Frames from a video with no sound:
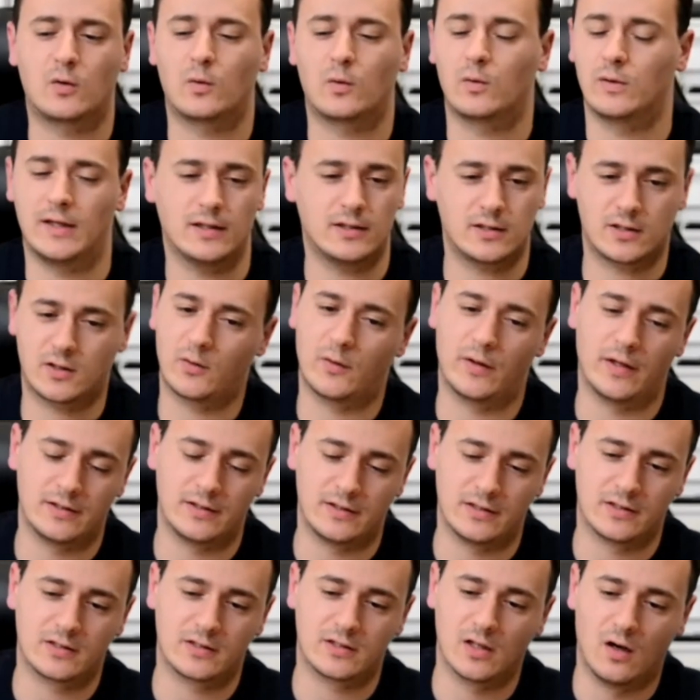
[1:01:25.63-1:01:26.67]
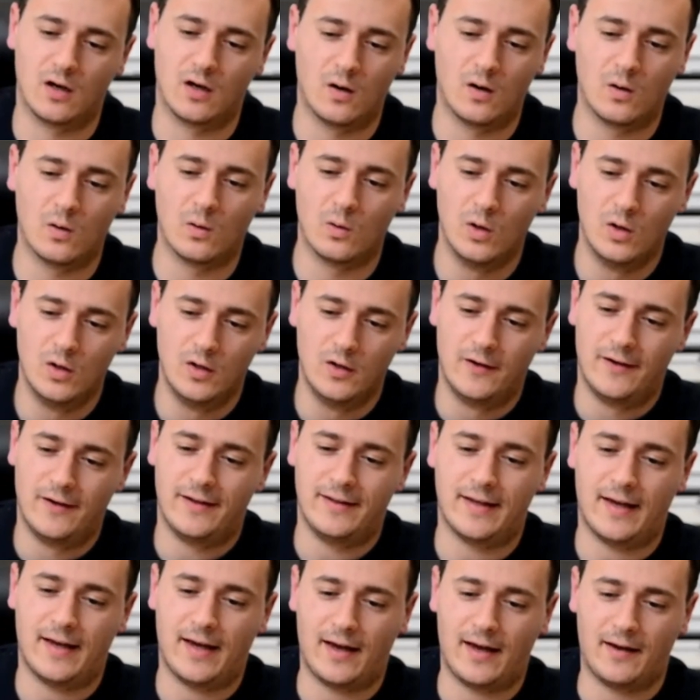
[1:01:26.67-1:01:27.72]
that's crazy so
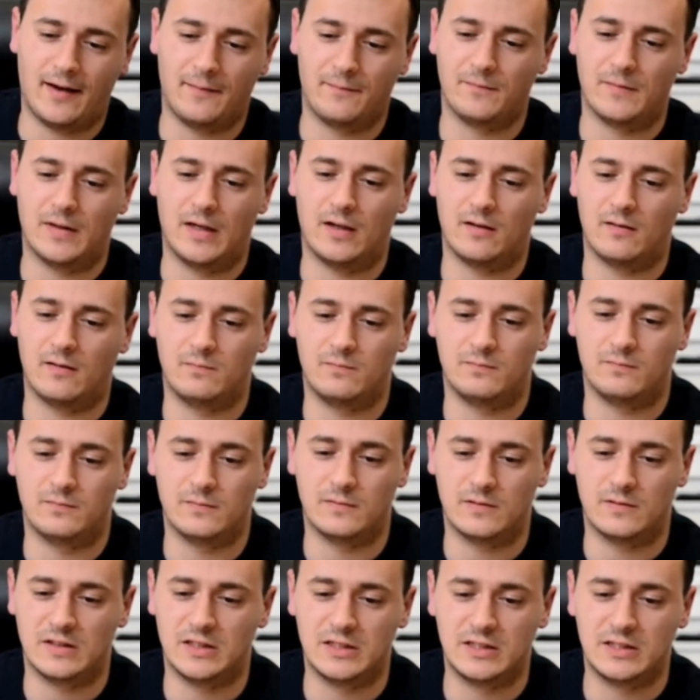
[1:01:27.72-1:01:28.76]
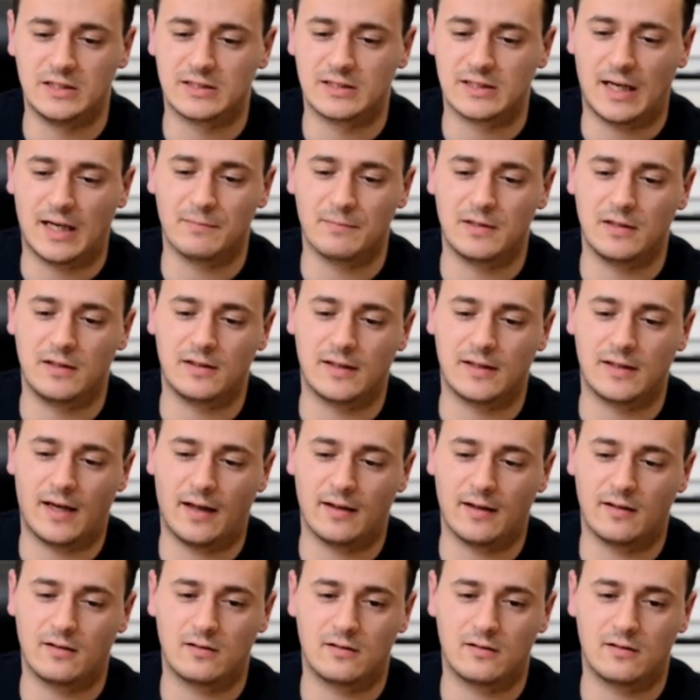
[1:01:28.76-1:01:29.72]
yeah uh, this is or something the, that